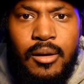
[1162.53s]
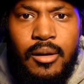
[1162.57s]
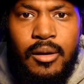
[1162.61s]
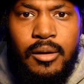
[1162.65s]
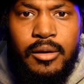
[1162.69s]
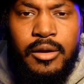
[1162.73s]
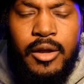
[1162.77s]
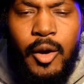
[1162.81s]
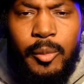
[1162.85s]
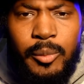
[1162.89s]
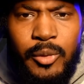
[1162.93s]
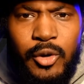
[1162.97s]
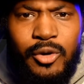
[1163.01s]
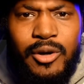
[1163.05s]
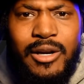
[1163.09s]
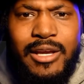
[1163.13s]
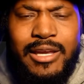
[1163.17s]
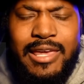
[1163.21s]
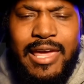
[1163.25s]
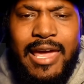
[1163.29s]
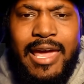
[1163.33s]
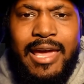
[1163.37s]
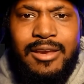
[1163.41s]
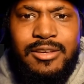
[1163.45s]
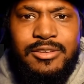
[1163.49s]

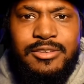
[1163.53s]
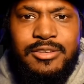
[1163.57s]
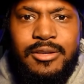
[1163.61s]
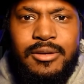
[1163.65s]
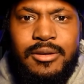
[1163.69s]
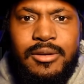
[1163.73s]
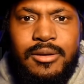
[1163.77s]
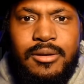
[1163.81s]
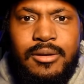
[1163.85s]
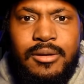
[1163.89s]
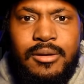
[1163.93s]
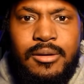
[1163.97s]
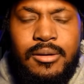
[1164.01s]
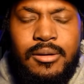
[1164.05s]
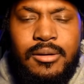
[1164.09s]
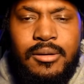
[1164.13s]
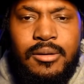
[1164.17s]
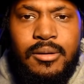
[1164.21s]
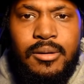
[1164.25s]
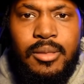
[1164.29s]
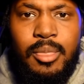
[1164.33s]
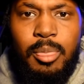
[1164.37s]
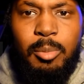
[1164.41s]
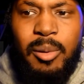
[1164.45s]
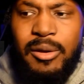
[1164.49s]
Communicate
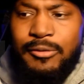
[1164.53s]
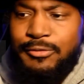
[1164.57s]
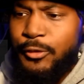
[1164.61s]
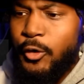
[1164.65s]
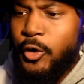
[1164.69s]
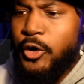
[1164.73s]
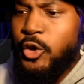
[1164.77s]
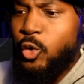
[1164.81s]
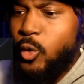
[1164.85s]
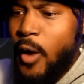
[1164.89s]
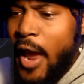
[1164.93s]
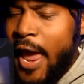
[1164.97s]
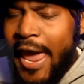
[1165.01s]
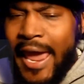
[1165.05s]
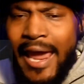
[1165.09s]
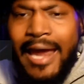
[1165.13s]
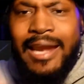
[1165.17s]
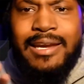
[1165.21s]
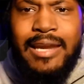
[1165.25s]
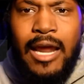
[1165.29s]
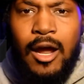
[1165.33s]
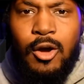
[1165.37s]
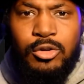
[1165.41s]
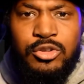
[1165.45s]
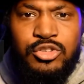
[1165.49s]
before you
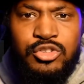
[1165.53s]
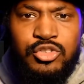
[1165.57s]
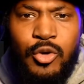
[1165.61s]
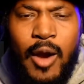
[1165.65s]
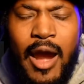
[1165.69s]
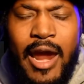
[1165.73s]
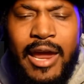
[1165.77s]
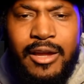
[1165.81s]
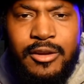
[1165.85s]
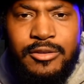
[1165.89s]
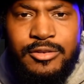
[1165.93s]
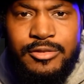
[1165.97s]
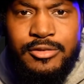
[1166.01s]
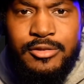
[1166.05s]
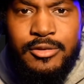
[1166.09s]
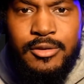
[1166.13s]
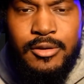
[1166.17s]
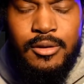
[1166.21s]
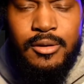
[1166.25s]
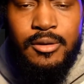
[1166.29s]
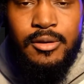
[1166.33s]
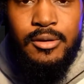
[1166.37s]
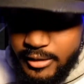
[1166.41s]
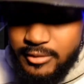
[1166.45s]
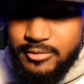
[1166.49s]
hand out strikes.
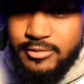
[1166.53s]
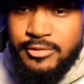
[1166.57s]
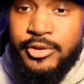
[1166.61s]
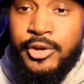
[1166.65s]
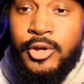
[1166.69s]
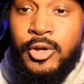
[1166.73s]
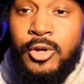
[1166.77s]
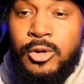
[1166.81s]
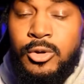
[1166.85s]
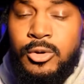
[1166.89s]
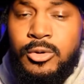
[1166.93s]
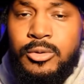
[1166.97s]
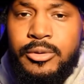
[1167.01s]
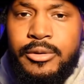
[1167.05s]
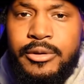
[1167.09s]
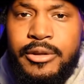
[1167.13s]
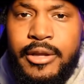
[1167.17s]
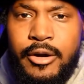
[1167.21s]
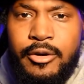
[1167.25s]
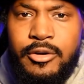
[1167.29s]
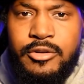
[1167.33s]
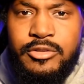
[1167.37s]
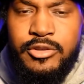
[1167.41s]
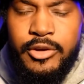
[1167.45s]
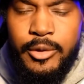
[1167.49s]
Until
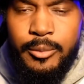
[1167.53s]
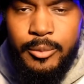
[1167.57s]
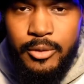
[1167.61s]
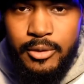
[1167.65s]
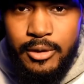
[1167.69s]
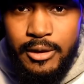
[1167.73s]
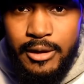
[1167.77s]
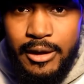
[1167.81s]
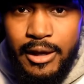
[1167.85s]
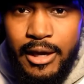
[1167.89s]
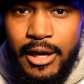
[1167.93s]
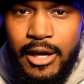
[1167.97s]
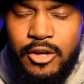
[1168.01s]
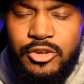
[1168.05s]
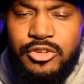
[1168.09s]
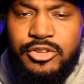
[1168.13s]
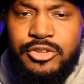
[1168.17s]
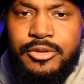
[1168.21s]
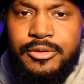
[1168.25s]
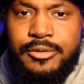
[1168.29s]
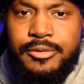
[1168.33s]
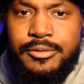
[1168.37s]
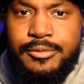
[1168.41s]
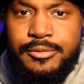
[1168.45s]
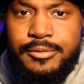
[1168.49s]
there is
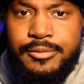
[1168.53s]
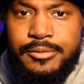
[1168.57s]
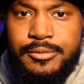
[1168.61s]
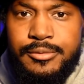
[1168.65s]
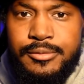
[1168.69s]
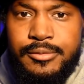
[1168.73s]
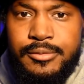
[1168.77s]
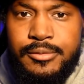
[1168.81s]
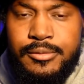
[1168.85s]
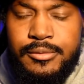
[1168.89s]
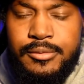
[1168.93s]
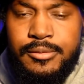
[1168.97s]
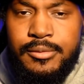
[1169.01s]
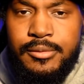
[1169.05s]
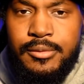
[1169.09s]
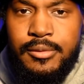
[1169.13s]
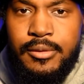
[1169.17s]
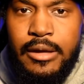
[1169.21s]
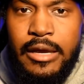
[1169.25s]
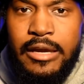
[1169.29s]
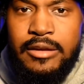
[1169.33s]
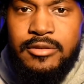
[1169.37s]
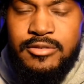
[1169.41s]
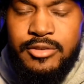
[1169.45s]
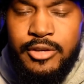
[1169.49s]
communication,
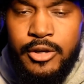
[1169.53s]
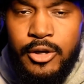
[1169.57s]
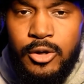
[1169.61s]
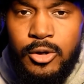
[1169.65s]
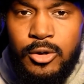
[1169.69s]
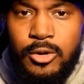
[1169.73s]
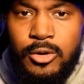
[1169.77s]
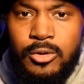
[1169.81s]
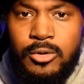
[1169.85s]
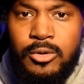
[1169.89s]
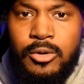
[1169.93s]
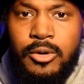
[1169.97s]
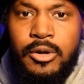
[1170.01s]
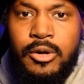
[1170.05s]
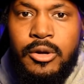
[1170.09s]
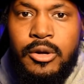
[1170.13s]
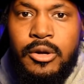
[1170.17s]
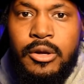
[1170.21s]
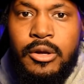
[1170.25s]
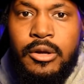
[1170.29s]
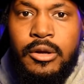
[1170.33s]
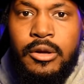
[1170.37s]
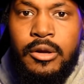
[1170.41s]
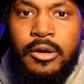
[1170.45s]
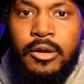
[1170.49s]
until
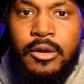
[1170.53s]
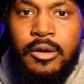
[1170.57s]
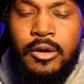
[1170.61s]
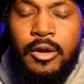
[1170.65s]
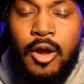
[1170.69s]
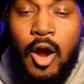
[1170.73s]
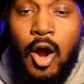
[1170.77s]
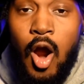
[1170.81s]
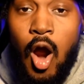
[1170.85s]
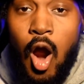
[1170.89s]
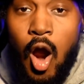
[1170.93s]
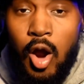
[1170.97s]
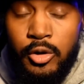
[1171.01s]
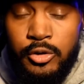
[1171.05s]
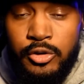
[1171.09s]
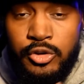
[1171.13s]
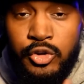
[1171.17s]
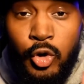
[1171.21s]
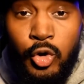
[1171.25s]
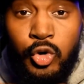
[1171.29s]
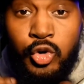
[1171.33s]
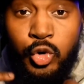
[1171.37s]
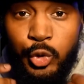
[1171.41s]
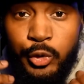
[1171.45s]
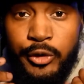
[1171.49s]

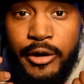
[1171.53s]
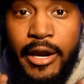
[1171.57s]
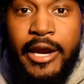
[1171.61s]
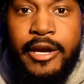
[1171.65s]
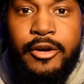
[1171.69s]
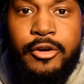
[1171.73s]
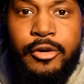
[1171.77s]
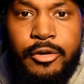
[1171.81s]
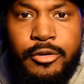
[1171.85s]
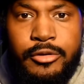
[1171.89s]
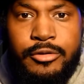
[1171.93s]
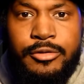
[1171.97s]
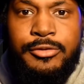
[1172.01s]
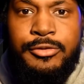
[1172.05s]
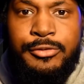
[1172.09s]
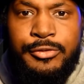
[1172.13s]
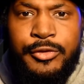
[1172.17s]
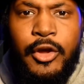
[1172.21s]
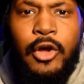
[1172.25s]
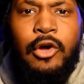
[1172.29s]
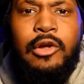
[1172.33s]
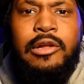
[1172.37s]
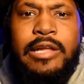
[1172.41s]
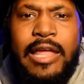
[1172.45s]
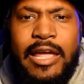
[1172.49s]
your creators
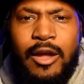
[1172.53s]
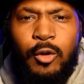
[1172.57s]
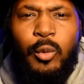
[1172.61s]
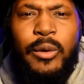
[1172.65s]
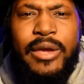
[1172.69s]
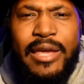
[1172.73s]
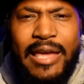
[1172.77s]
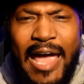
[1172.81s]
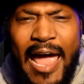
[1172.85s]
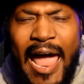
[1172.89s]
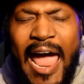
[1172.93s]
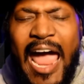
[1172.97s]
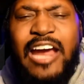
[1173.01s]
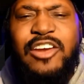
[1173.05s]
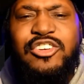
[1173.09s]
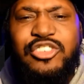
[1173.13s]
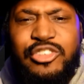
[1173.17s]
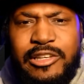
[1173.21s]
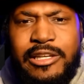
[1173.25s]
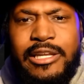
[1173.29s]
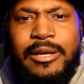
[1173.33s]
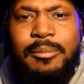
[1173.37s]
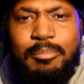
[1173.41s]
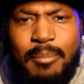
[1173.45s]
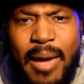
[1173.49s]
feel like we
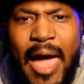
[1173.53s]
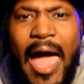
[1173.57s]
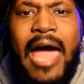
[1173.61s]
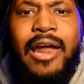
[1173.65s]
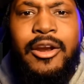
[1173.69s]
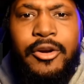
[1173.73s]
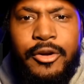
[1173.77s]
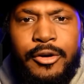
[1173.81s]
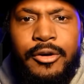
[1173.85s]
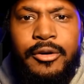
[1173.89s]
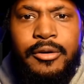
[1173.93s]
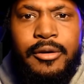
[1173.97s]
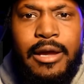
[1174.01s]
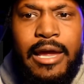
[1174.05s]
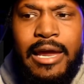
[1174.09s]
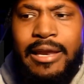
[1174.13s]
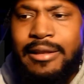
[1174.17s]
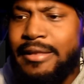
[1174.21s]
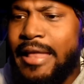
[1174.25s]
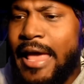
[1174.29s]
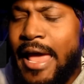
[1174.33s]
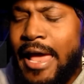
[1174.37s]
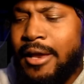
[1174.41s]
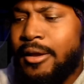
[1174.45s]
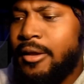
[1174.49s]
actually matter,
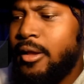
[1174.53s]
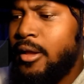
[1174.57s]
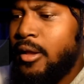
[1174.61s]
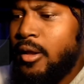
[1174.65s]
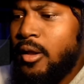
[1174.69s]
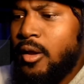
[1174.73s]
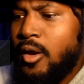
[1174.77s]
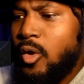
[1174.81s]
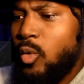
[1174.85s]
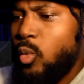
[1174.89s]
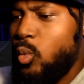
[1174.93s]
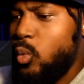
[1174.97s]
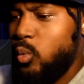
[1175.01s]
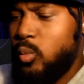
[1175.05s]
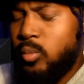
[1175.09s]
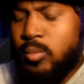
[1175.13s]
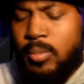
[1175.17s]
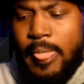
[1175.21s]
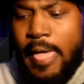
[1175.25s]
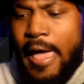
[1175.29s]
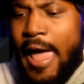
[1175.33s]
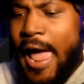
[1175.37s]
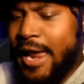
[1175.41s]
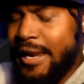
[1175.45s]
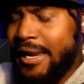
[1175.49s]
and that
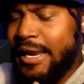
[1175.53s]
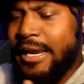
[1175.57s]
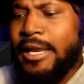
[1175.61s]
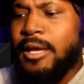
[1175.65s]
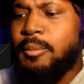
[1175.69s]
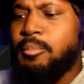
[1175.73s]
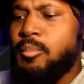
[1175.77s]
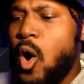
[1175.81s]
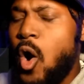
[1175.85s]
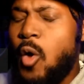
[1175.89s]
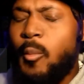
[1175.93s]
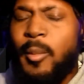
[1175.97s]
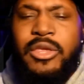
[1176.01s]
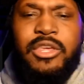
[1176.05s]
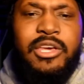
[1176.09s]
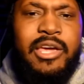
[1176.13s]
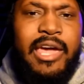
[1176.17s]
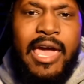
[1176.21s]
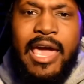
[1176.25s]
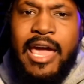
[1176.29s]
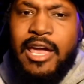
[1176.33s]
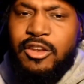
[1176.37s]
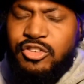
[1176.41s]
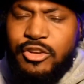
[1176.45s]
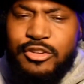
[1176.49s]
at any moment you
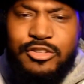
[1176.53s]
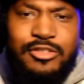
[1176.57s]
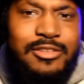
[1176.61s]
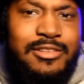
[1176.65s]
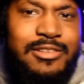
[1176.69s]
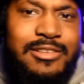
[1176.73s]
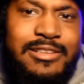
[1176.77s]
can't just